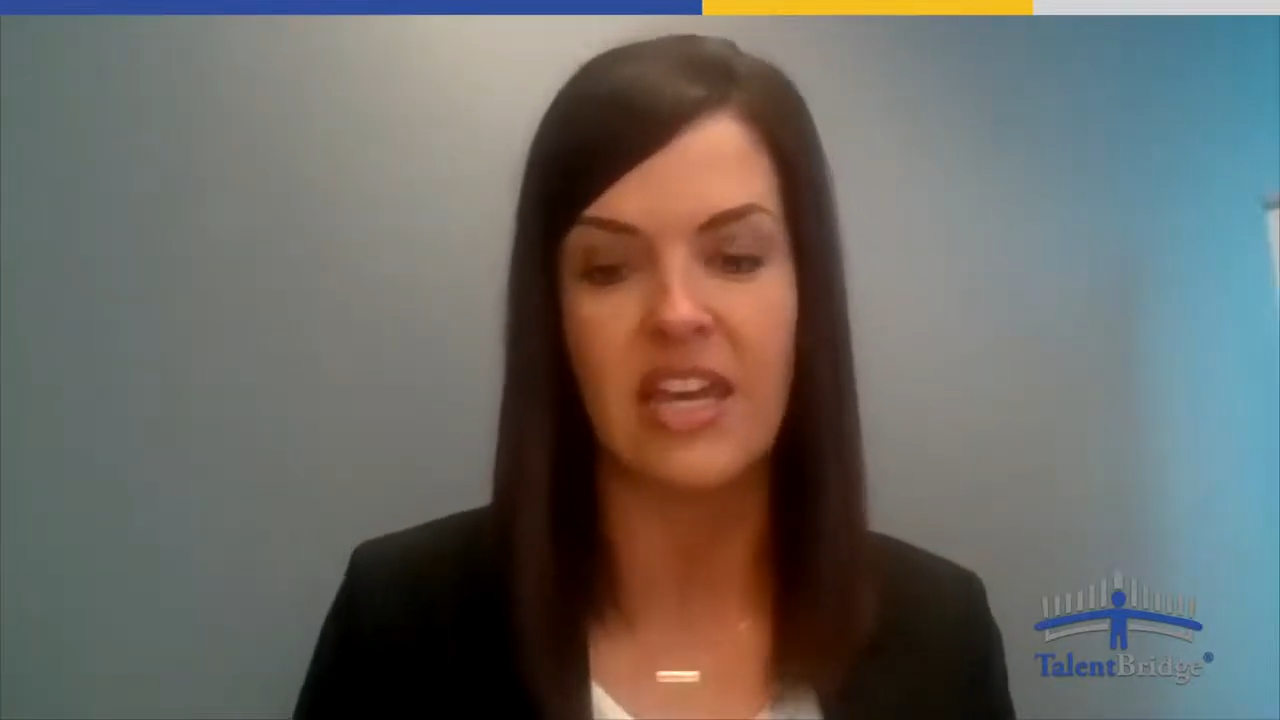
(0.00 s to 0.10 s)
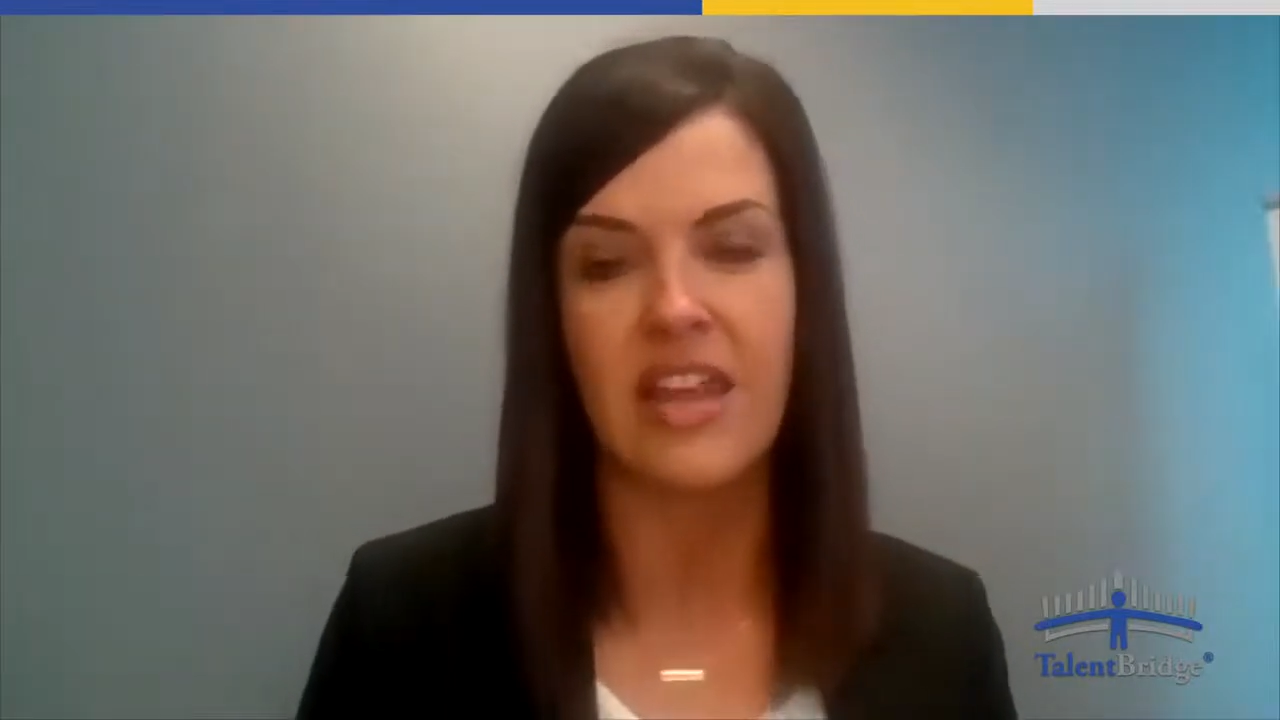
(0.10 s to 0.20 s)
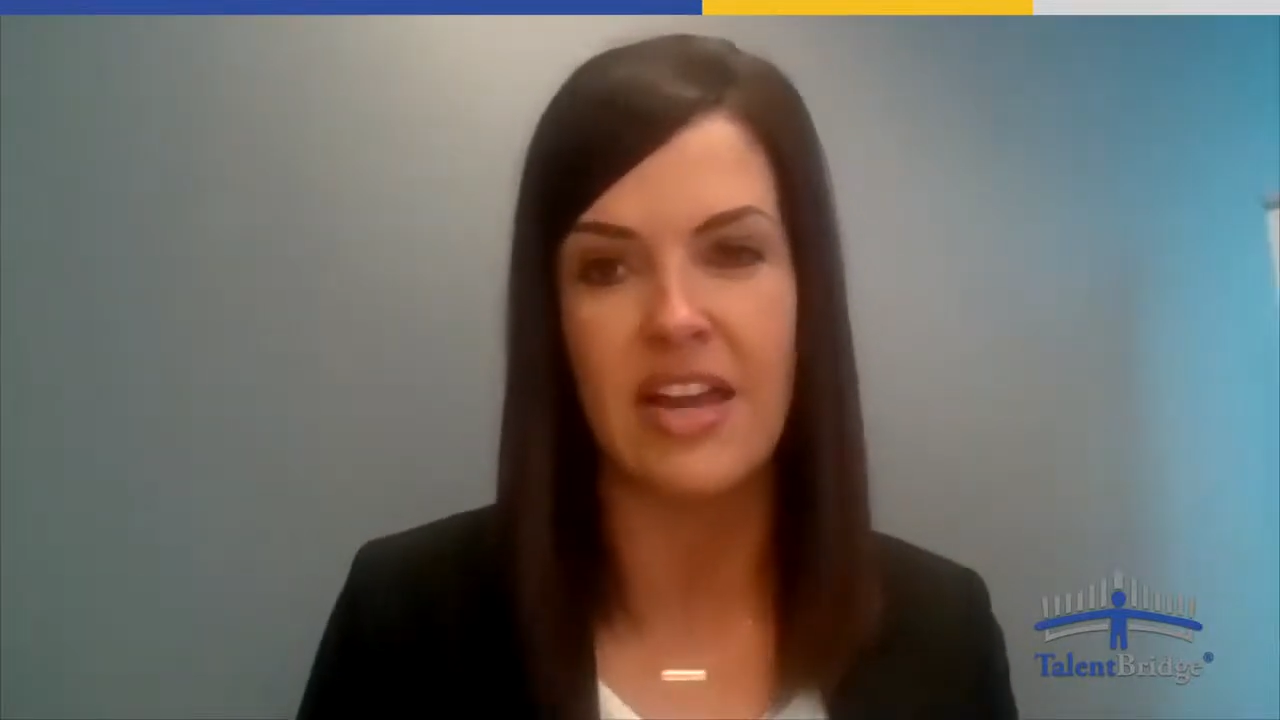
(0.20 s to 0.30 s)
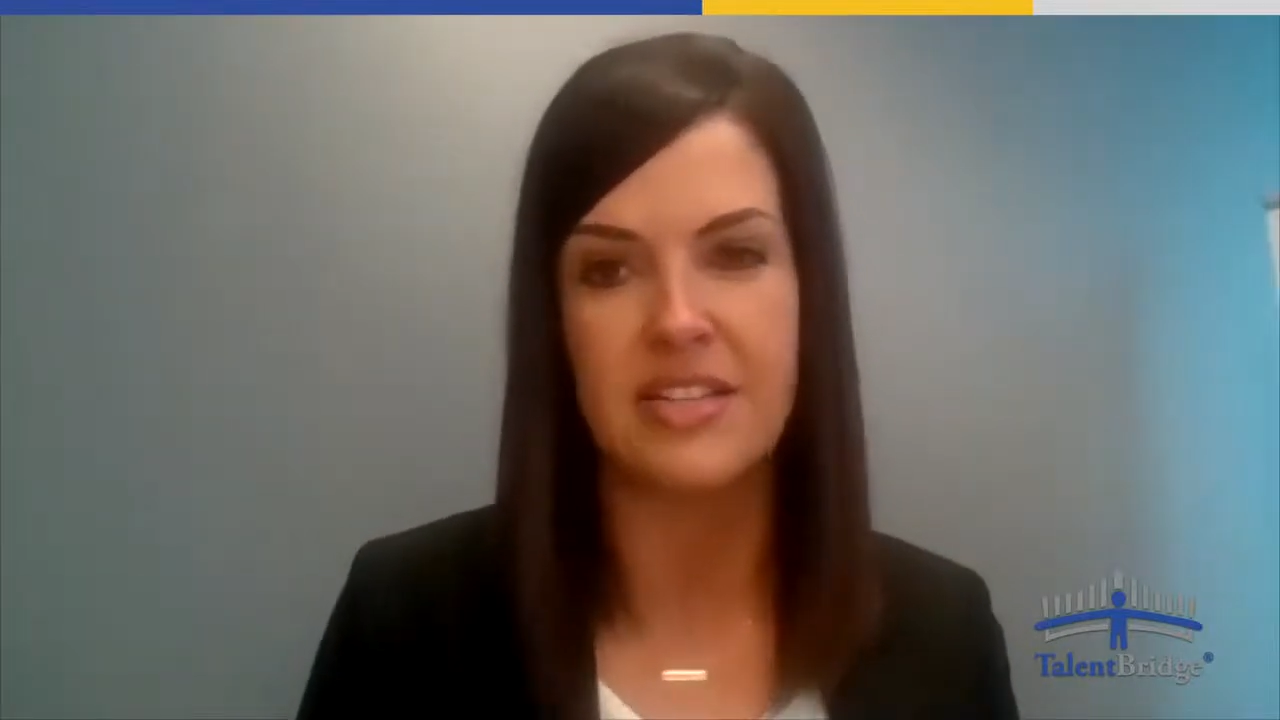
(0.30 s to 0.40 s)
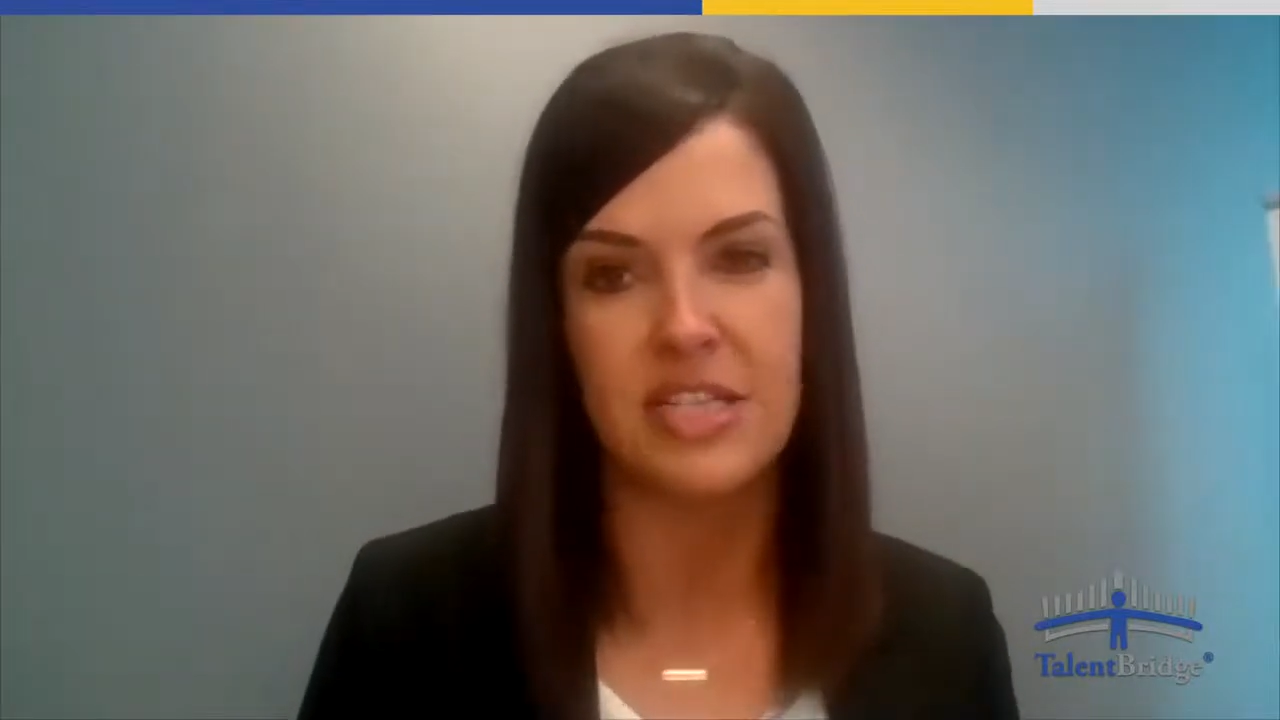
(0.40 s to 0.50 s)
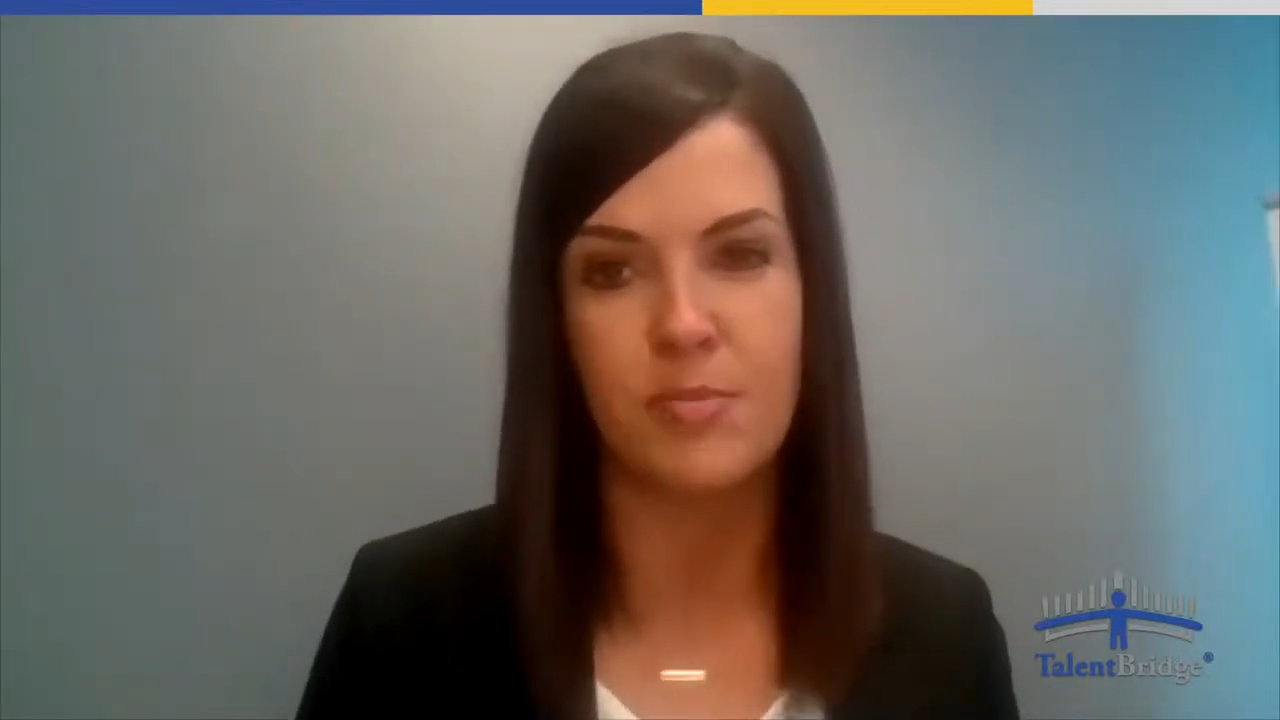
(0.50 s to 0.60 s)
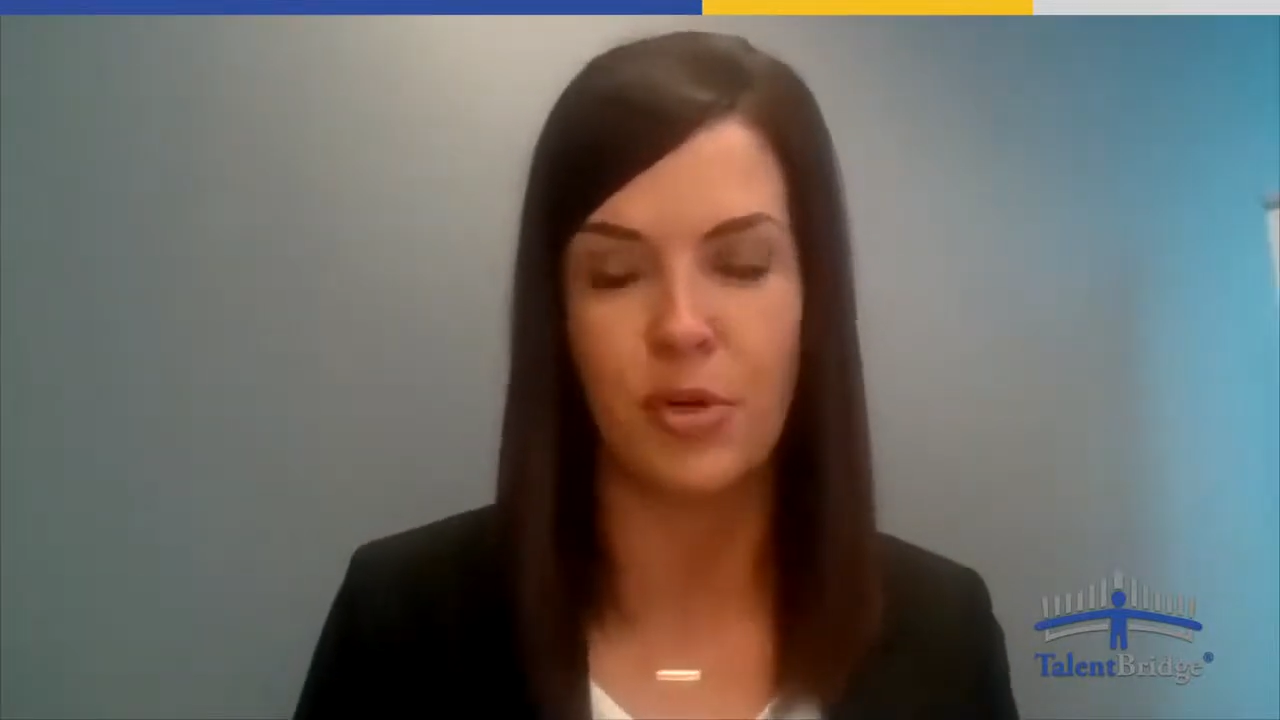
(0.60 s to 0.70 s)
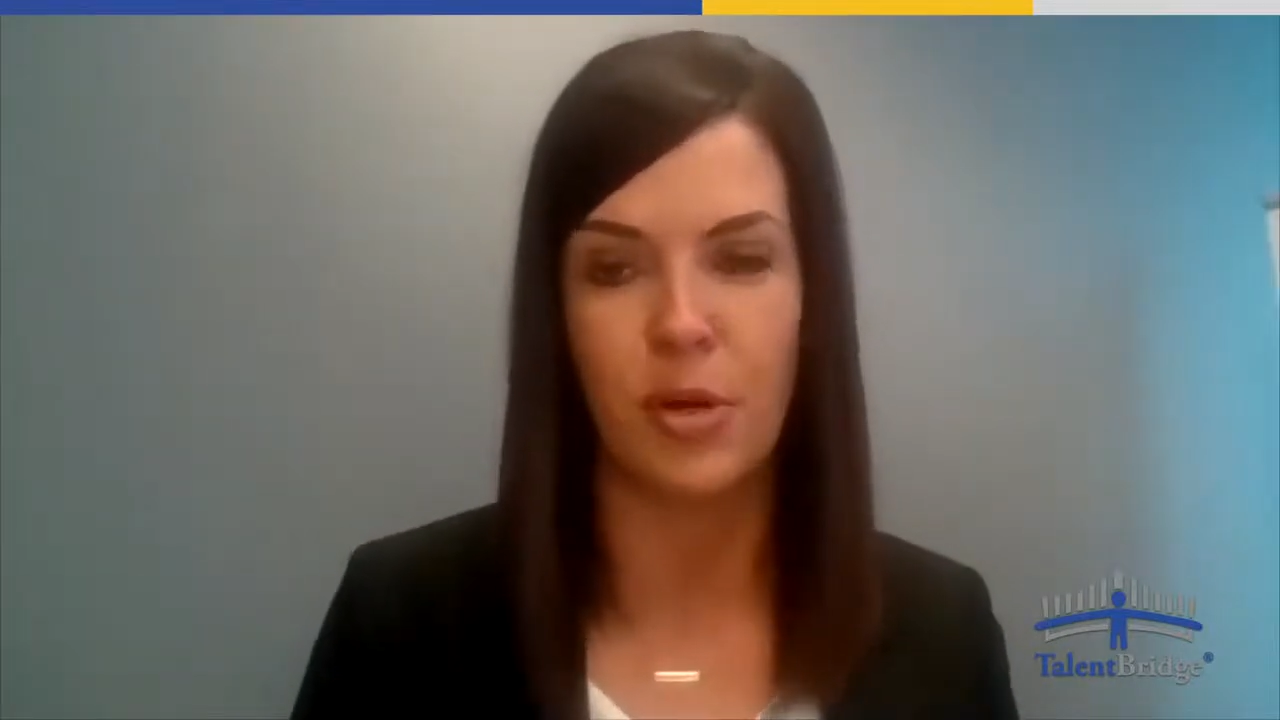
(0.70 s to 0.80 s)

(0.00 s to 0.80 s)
that deeper